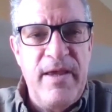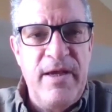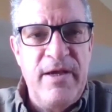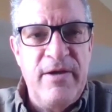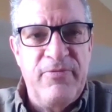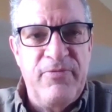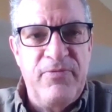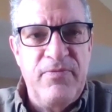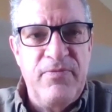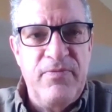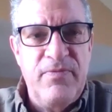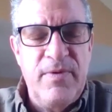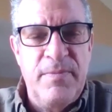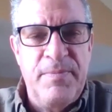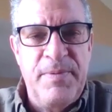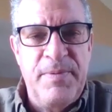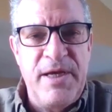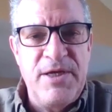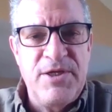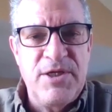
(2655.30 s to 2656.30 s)
If
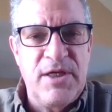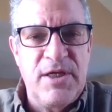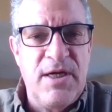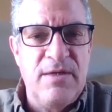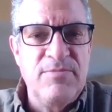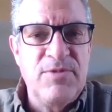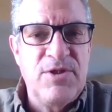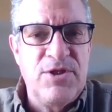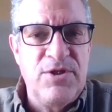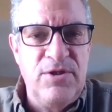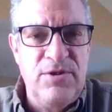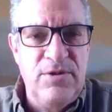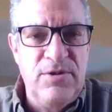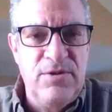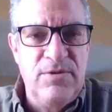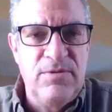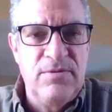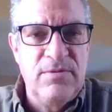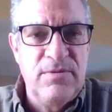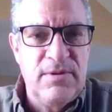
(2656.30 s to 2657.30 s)
a patient comes to
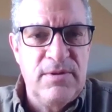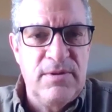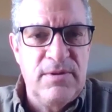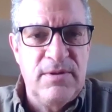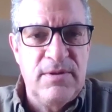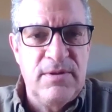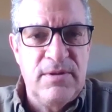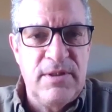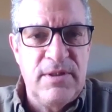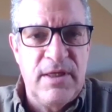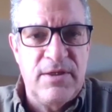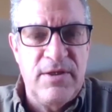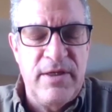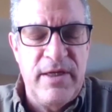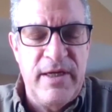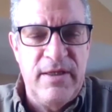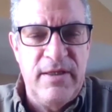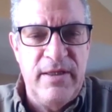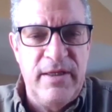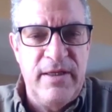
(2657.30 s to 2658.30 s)
you,
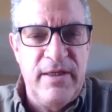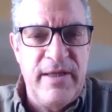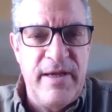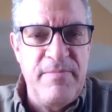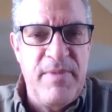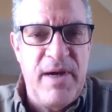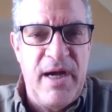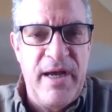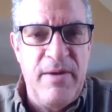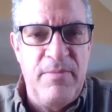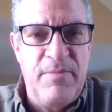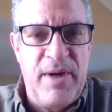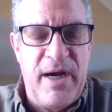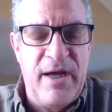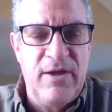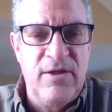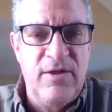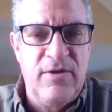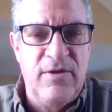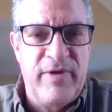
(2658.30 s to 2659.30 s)
Dr. Haley, they buy a
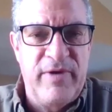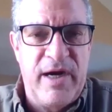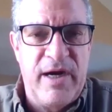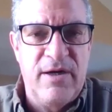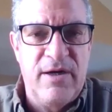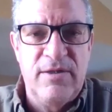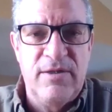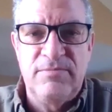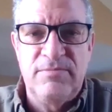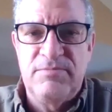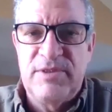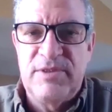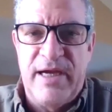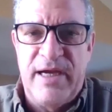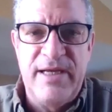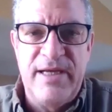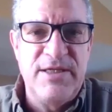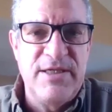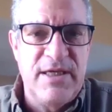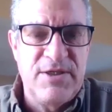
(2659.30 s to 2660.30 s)
bottle of our
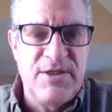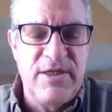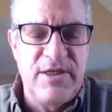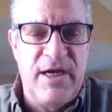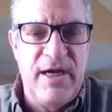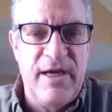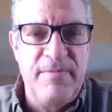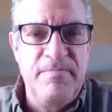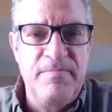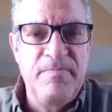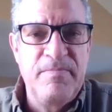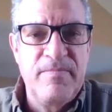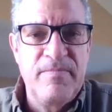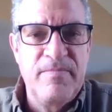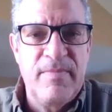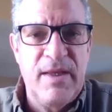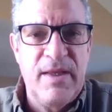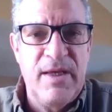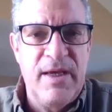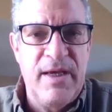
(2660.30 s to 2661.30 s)
Digestion
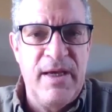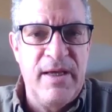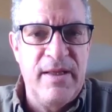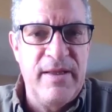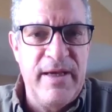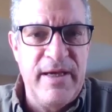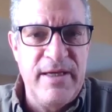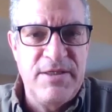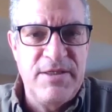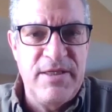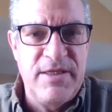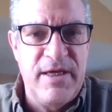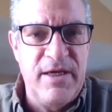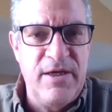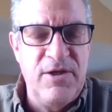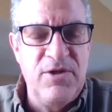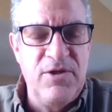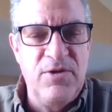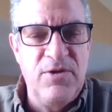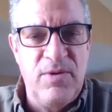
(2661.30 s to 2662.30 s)
and they say,
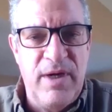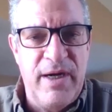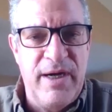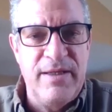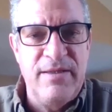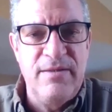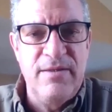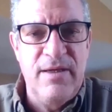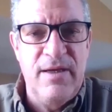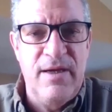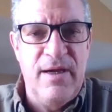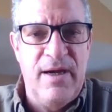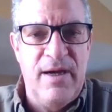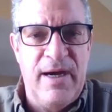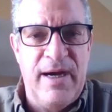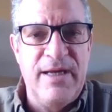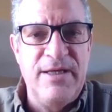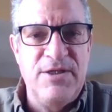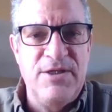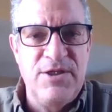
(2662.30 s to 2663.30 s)
you know what,
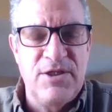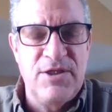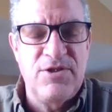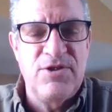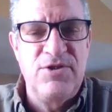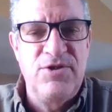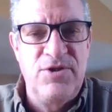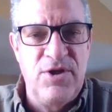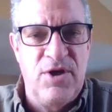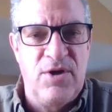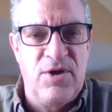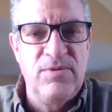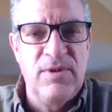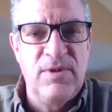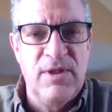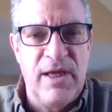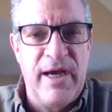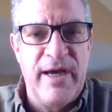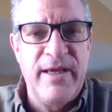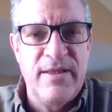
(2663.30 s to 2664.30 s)
I just
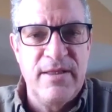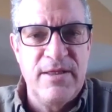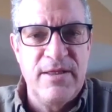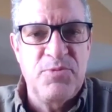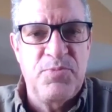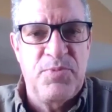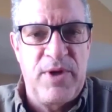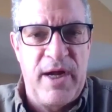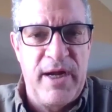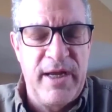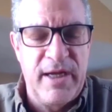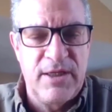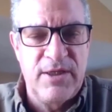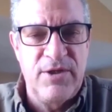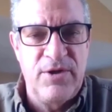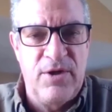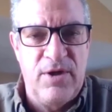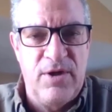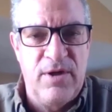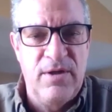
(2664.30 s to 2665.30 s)
don't like this product
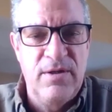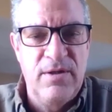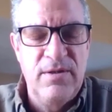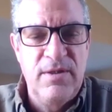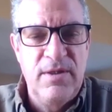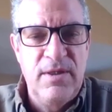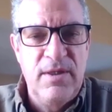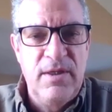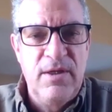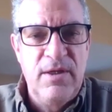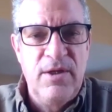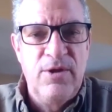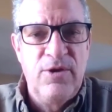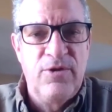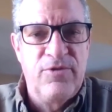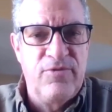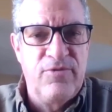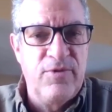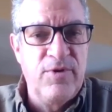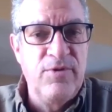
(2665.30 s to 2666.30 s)
at all.
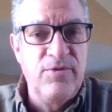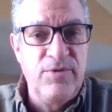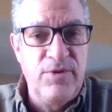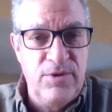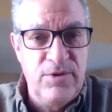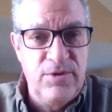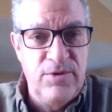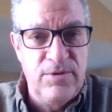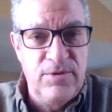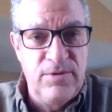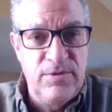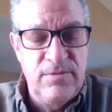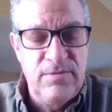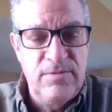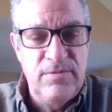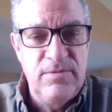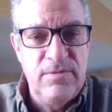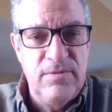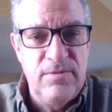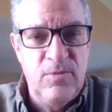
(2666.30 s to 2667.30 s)
Through
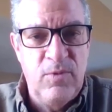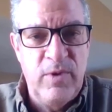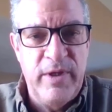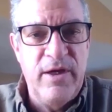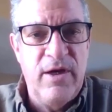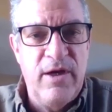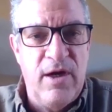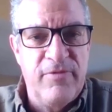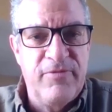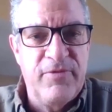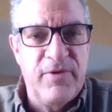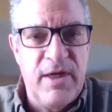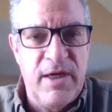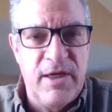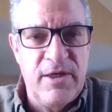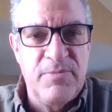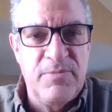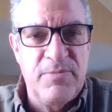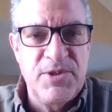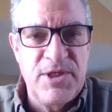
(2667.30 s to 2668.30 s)
you, we offer
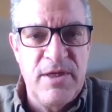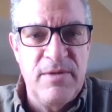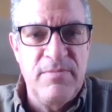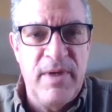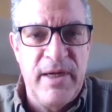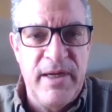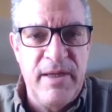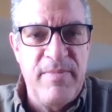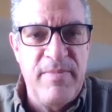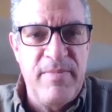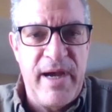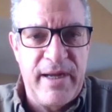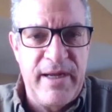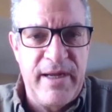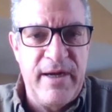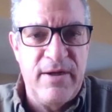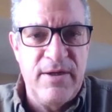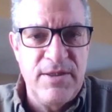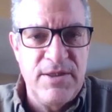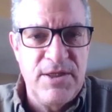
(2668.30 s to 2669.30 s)
100% money back
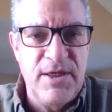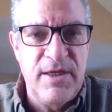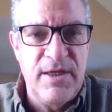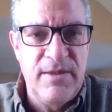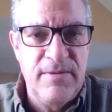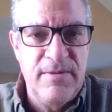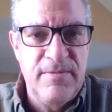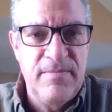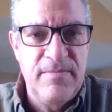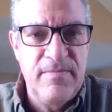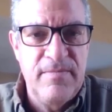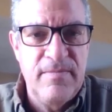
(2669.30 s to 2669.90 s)
guarantee.